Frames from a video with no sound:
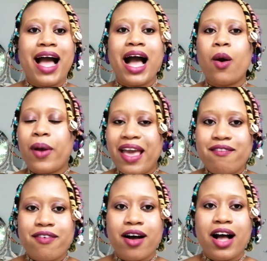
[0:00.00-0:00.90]

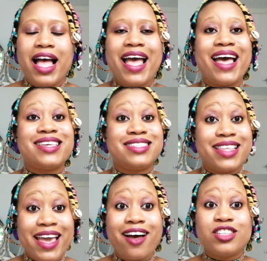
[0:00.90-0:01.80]
However, as
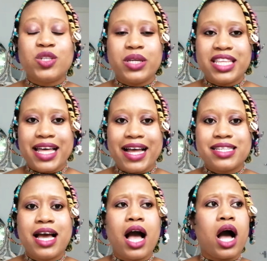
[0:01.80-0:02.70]
they are doing
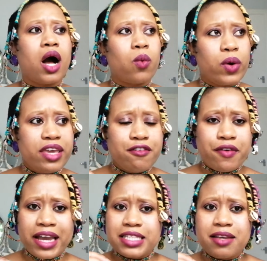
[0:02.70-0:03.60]
that, are we
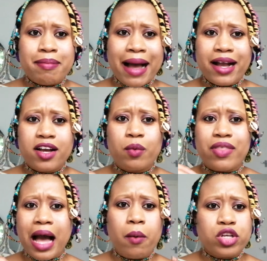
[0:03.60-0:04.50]
fighting back with
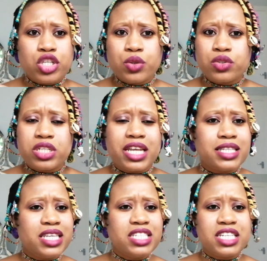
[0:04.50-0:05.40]
our children
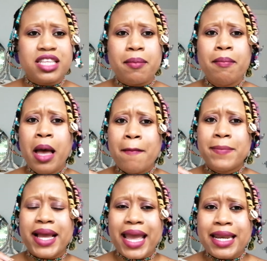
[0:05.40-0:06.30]
and teaching them
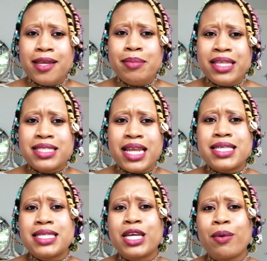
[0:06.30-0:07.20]
by any means
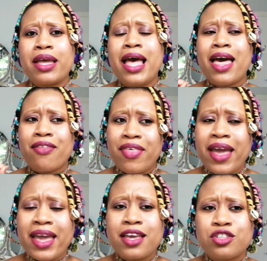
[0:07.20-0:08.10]
necessary
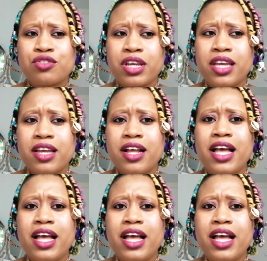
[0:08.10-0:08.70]
their history?